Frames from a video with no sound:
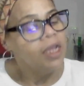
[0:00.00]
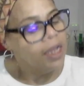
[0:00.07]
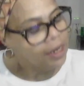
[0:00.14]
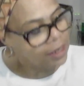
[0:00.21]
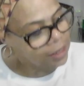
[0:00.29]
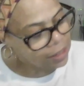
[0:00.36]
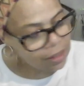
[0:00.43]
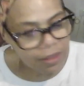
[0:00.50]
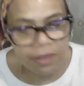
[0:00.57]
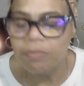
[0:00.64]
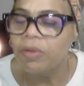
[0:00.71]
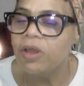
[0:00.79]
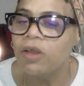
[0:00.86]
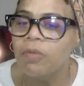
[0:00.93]
And it is a
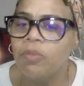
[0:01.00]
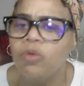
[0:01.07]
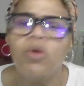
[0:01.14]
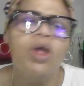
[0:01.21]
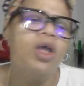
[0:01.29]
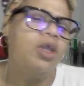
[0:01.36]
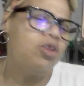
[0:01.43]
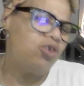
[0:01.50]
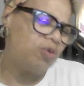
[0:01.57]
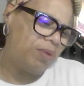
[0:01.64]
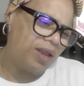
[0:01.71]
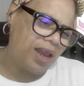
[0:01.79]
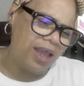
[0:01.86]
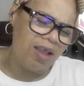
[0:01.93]
bugaboo. You'll
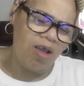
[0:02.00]
be like,